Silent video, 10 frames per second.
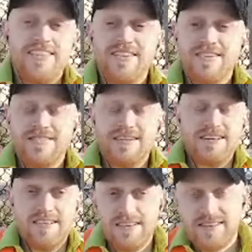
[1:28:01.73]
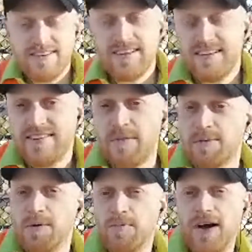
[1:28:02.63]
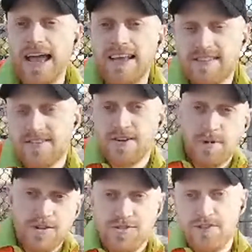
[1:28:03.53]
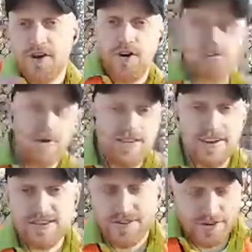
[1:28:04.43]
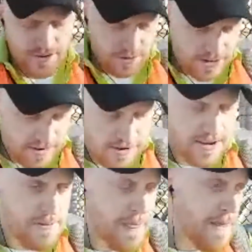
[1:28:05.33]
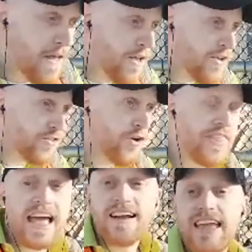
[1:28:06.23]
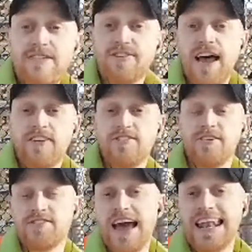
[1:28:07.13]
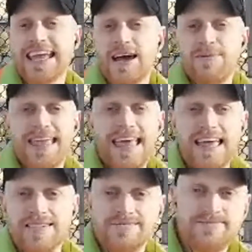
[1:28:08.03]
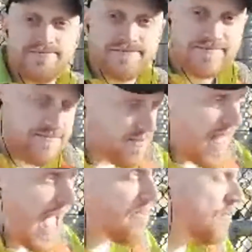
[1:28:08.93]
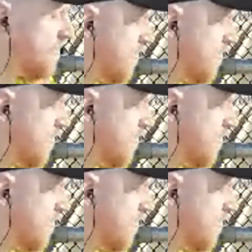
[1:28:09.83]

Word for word: there is an acceptable place. It's commercial zone, residential zone, or whatever. So that leaves us just kind of coming in after the